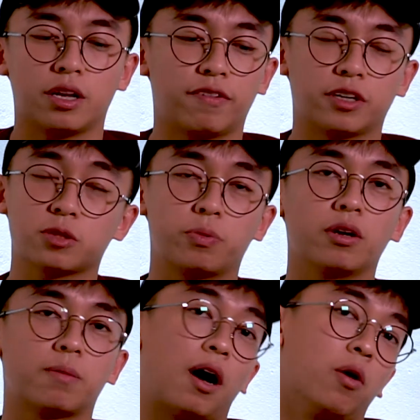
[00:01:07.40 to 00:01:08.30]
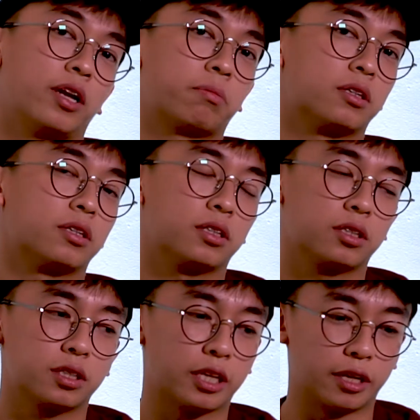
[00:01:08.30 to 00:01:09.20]
if I just bring a power
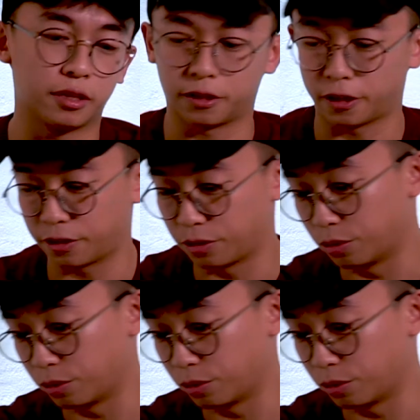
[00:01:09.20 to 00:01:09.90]
adapter, then like,